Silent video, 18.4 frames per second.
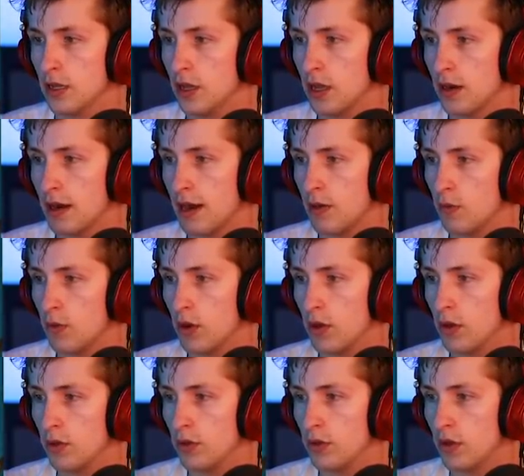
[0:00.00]
All right,
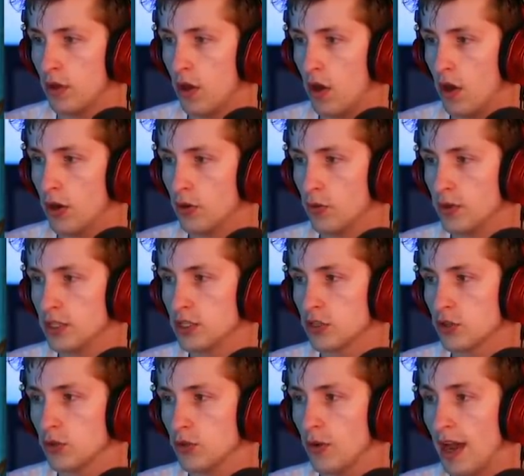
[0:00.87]
well, Hard
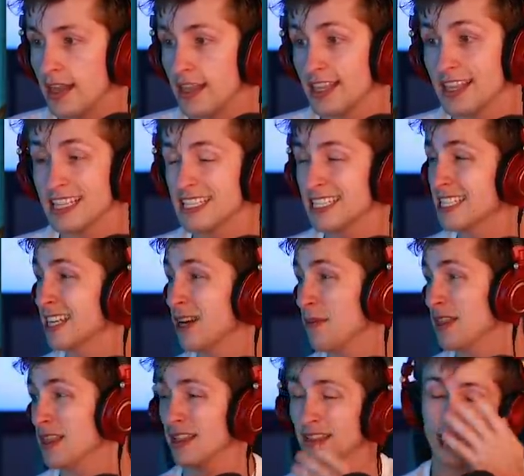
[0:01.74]
crew. I think this is going
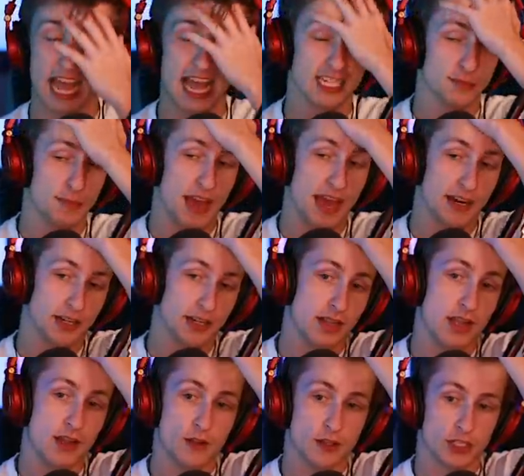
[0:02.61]
to be the last battle.
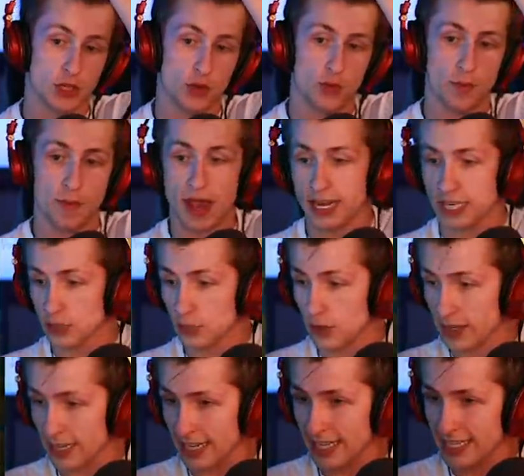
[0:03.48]
So we might as
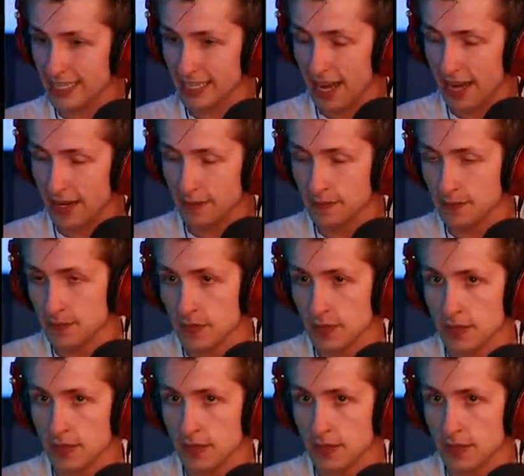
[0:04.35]
well get it done.